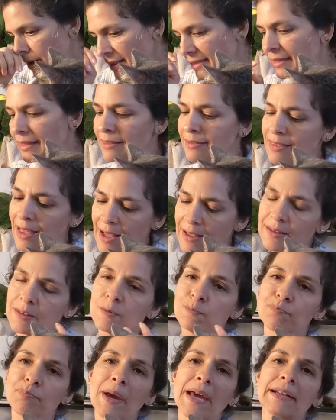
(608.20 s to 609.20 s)
do I think
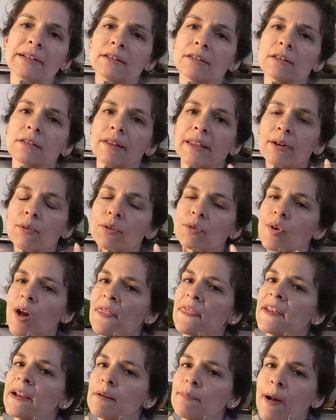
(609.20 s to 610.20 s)
that's better? Like,
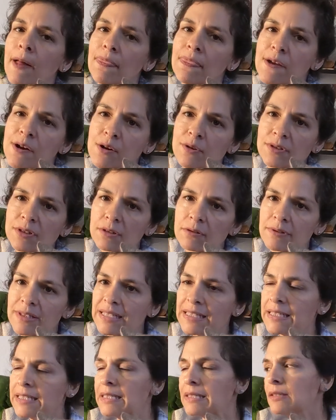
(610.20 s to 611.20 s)
what do I think about those
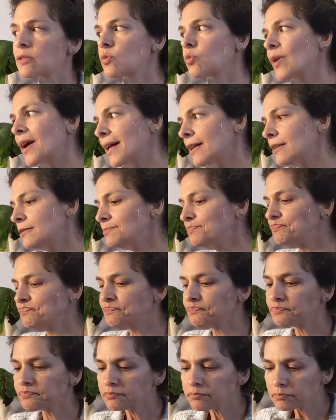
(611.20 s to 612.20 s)
ingredients?
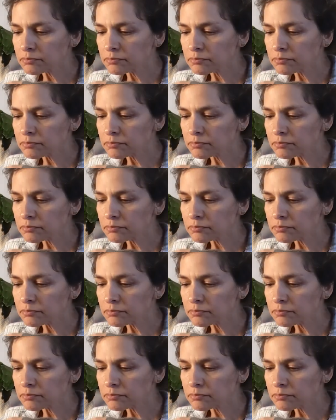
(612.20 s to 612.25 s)
Well,